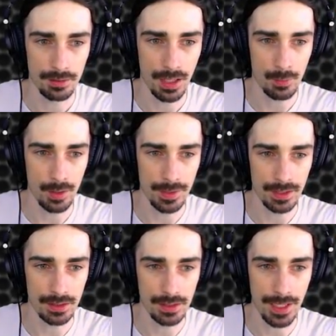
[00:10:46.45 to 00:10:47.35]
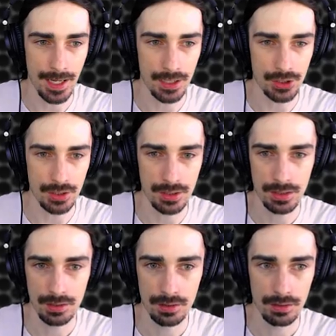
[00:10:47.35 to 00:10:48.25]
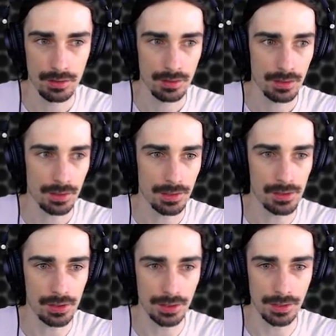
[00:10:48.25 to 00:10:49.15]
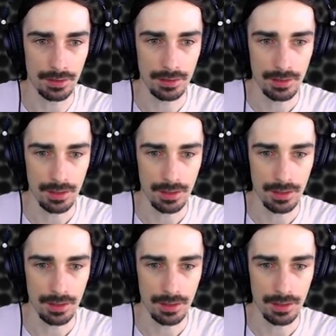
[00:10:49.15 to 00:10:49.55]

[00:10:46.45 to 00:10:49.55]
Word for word: That way we can detach it easily.